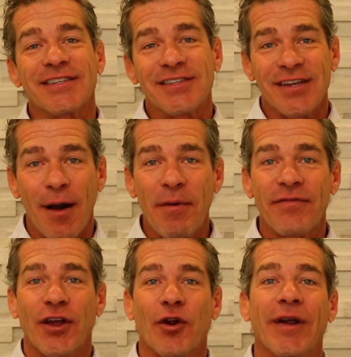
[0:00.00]
some
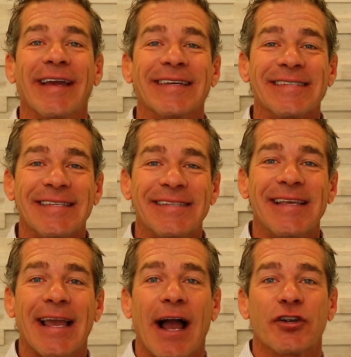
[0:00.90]
of their
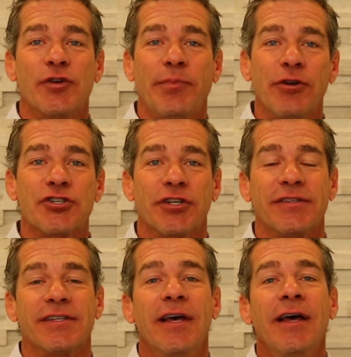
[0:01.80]
existing
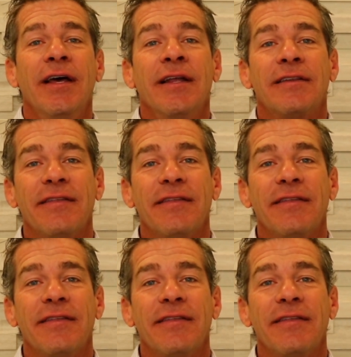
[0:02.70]
contributions